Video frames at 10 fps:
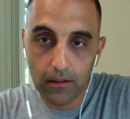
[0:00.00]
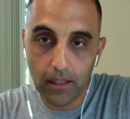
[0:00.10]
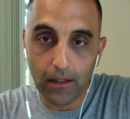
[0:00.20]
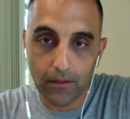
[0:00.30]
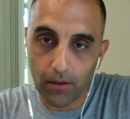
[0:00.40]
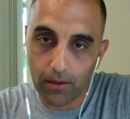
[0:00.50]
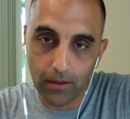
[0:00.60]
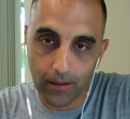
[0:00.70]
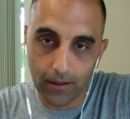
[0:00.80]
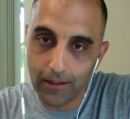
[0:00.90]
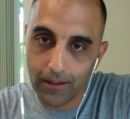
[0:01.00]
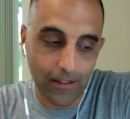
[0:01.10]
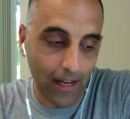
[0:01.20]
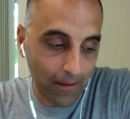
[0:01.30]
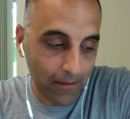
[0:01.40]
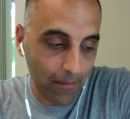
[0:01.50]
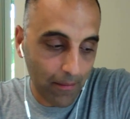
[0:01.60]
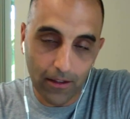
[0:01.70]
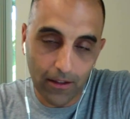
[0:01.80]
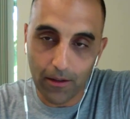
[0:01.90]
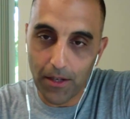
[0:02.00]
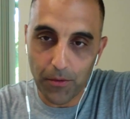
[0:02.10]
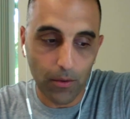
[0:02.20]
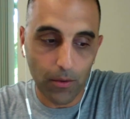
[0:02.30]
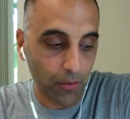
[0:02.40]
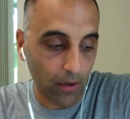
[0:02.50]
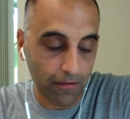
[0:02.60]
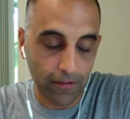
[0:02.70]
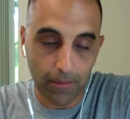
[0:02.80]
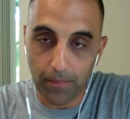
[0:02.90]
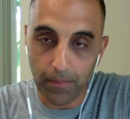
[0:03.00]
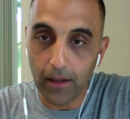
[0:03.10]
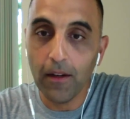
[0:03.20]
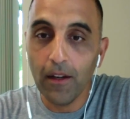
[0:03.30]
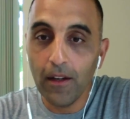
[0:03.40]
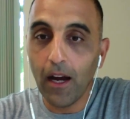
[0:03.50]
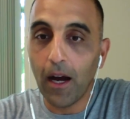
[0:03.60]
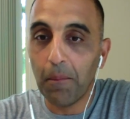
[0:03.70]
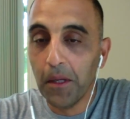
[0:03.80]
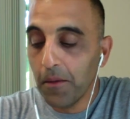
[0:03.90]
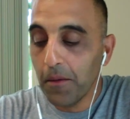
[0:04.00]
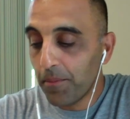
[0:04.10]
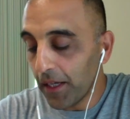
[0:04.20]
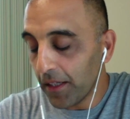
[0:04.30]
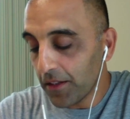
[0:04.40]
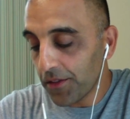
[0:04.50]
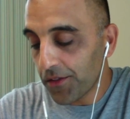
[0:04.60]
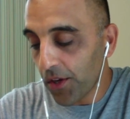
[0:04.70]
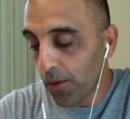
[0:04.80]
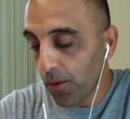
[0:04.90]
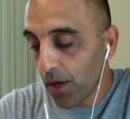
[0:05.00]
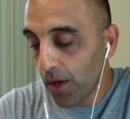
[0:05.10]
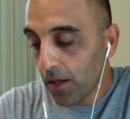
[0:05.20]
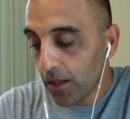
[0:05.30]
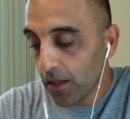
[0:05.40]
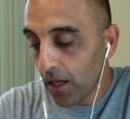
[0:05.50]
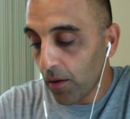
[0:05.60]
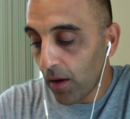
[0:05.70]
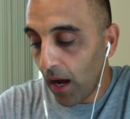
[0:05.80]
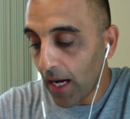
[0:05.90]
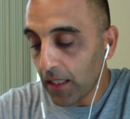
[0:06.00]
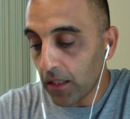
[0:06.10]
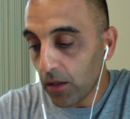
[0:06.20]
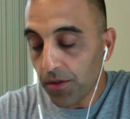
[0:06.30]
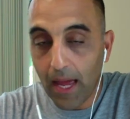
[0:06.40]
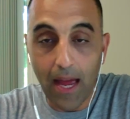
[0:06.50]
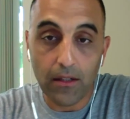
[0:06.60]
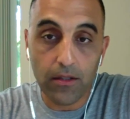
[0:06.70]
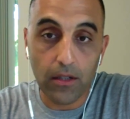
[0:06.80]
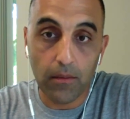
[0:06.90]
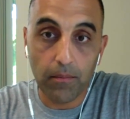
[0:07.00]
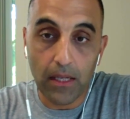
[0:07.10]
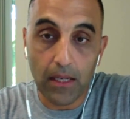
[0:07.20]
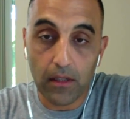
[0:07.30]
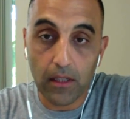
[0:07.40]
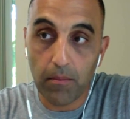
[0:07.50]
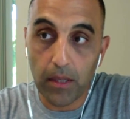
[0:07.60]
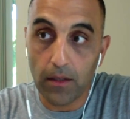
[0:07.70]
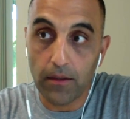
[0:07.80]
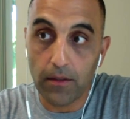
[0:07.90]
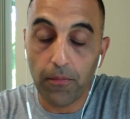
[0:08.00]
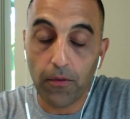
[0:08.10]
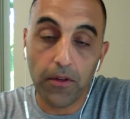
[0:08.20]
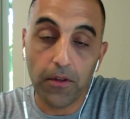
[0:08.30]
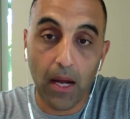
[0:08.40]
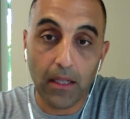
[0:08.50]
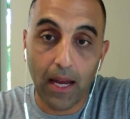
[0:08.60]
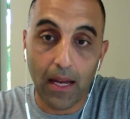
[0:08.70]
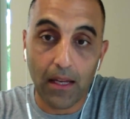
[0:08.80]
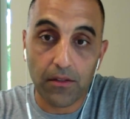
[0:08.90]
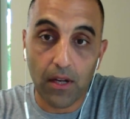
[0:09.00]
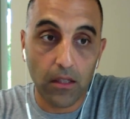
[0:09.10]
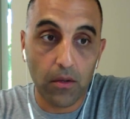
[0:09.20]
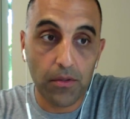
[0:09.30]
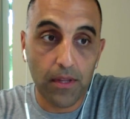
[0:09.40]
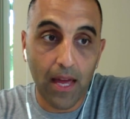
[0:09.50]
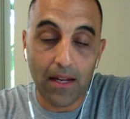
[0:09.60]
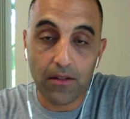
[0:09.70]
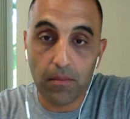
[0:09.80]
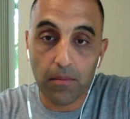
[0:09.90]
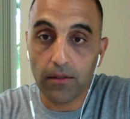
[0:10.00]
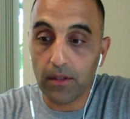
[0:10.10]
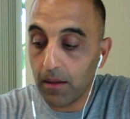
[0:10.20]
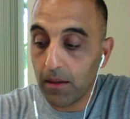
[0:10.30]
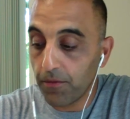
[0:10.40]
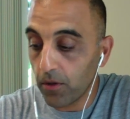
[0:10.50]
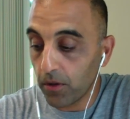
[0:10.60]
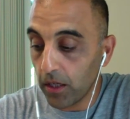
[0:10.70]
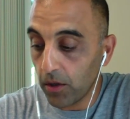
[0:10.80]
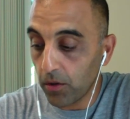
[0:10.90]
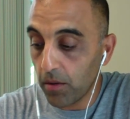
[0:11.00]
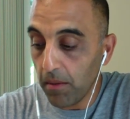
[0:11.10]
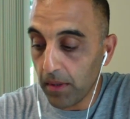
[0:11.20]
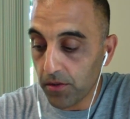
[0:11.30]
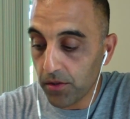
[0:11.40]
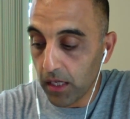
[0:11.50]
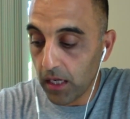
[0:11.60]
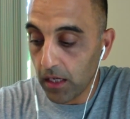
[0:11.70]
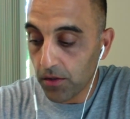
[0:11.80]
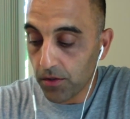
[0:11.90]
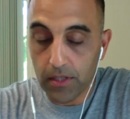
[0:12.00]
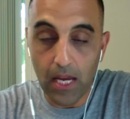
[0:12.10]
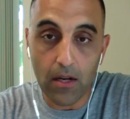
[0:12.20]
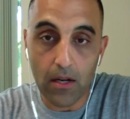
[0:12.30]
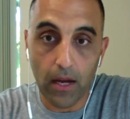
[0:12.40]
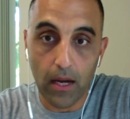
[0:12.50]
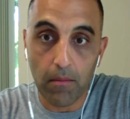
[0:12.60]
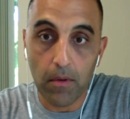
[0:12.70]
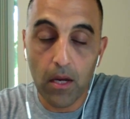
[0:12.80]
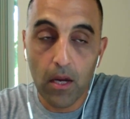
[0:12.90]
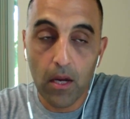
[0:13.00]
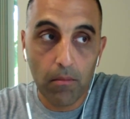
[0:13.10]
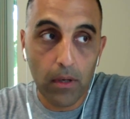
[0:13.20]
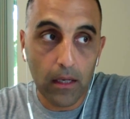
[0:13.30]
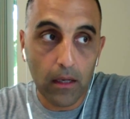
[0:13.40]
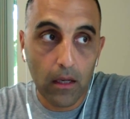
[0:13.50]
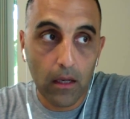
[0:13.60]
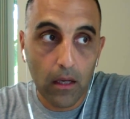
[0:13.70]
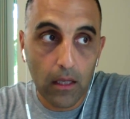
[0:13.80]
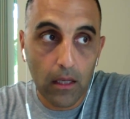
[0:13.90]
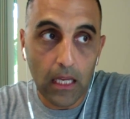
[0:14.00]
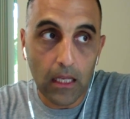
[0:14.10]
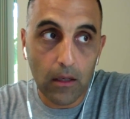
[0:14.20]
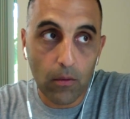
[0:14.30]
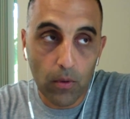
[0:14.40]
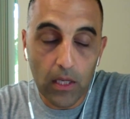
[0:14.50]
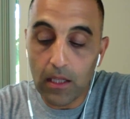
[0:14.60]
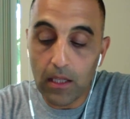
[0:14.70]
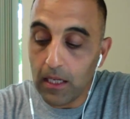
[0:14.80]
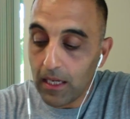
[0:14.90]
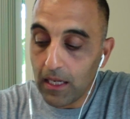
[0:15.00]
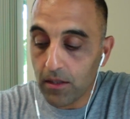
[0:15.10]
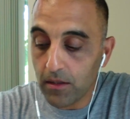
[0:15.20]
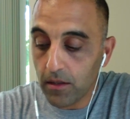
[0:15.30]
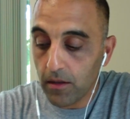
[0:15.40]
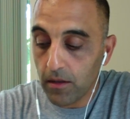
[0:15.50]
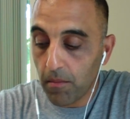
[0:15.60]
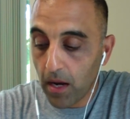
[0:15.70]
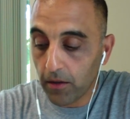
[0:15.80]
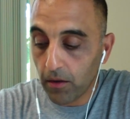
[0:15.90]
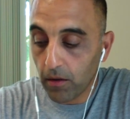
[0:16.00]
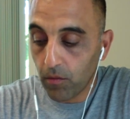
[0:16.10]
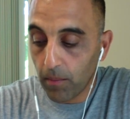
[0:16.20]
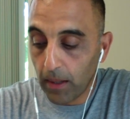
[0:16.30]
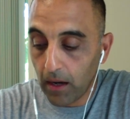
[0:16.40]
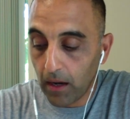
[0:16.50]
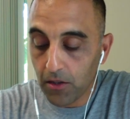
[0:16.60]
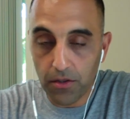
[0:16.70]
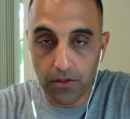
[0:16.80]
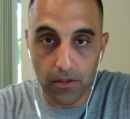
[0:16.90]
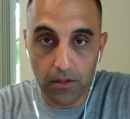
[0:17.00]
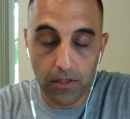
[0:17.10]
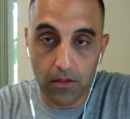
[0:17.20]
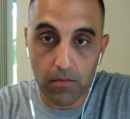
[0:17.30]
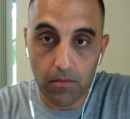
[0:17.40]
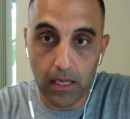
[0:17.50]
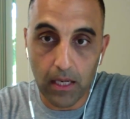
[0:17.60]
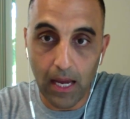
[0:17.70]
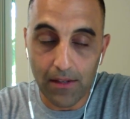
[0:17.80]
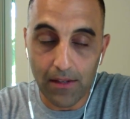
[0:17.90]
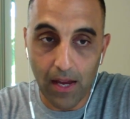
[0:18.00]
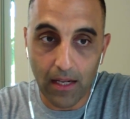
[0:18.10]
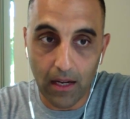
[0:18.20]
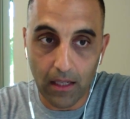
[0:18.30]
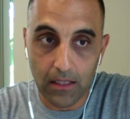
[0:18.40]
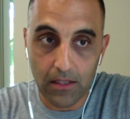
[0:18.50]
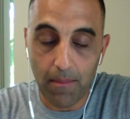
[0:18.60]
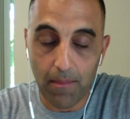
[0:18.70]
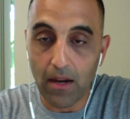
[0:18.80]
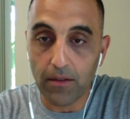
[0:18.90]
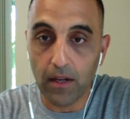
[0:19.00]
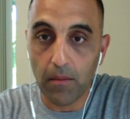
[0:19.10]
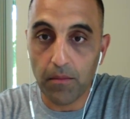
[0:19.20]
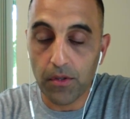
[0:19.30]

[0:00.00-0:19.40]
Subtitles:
Yeah, totally. I mean, you know, might as well just wear a Fitbit. But so, you know, I use that to basically be on time for this podcast. I use that to be on time for, you know, commitments in societal time. But it really isn't the moniker of where my consciousness needs to be as I kind of step out of time.